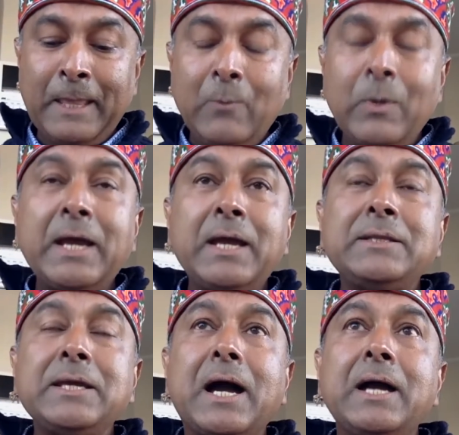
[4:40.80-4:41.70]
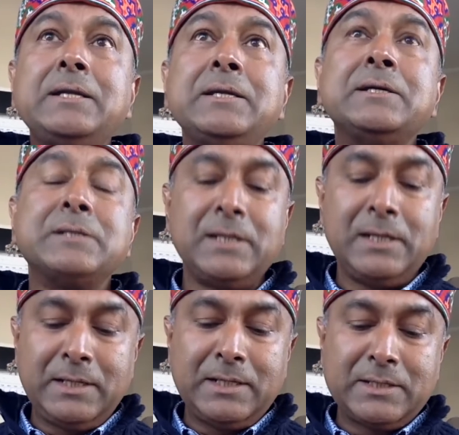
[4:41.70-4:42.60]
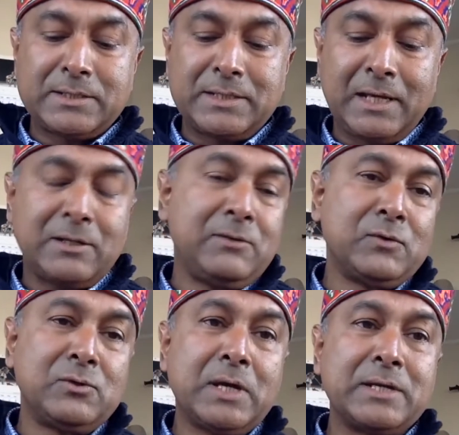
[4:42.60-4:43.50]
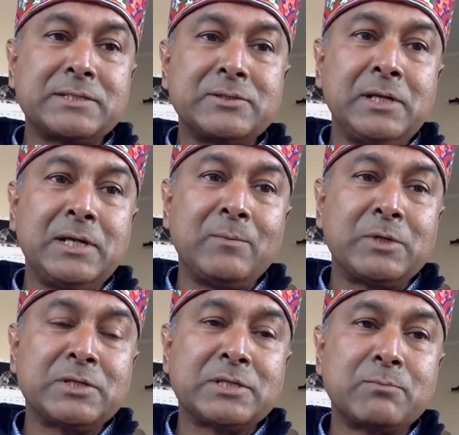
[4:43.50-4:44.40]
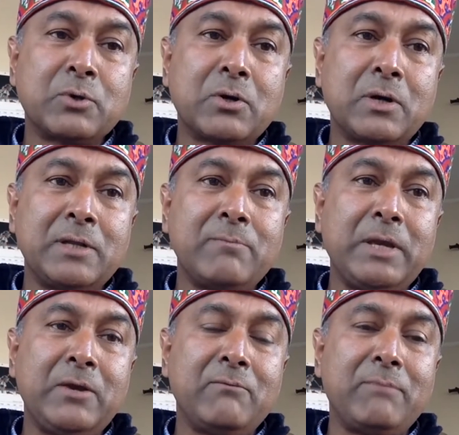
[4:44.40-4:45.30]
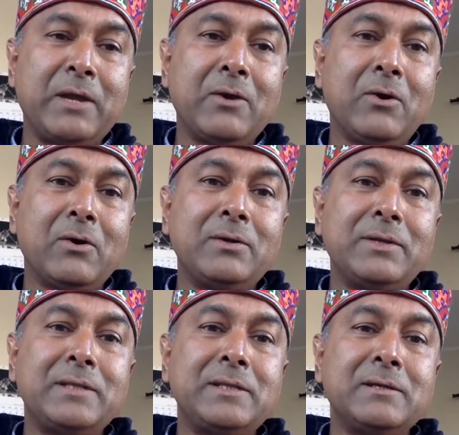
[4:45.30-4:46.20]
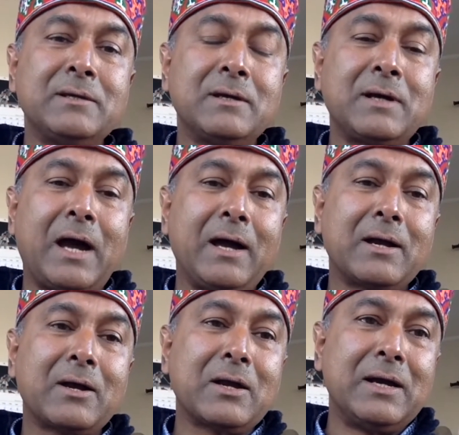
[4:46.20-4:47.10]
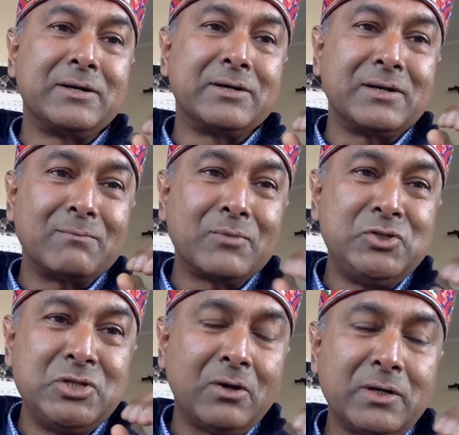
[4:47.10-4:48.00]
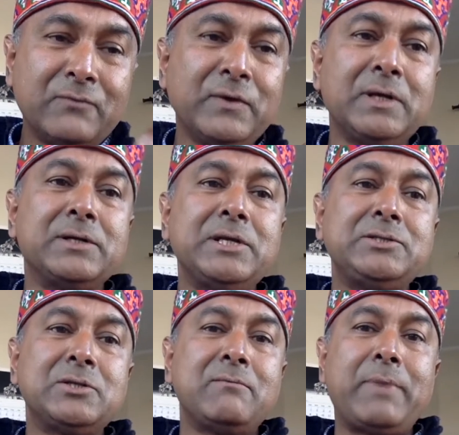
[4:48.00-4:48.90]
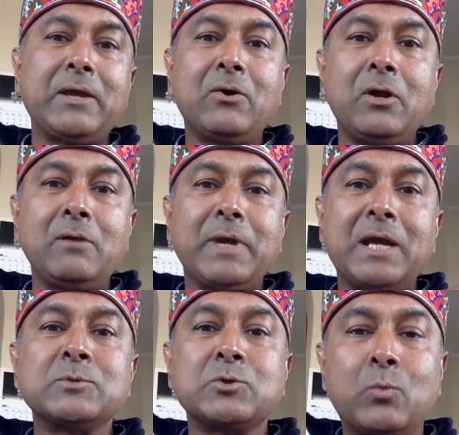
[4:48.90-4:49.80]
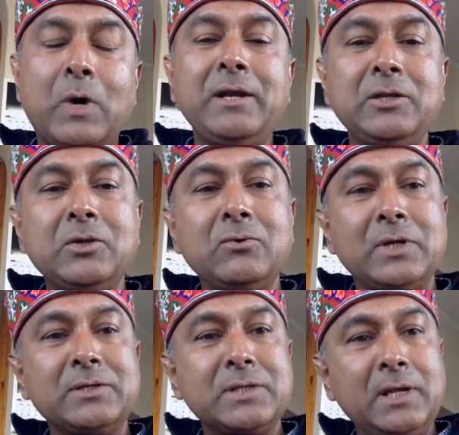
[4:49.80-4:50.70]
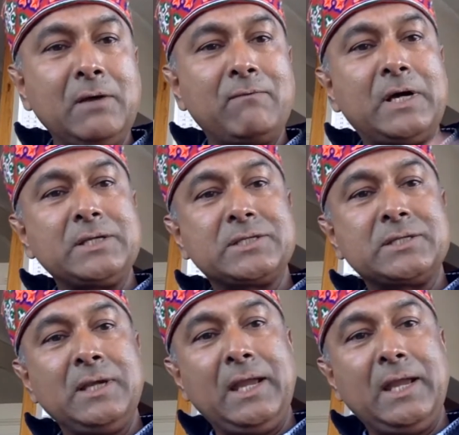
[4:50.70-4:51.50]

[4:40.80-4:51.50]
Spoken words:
where the idea really is that if you look at Sunil Amrit's book on the Bay of Bengal, that the geographical region of Bengal becomes one unit in a vast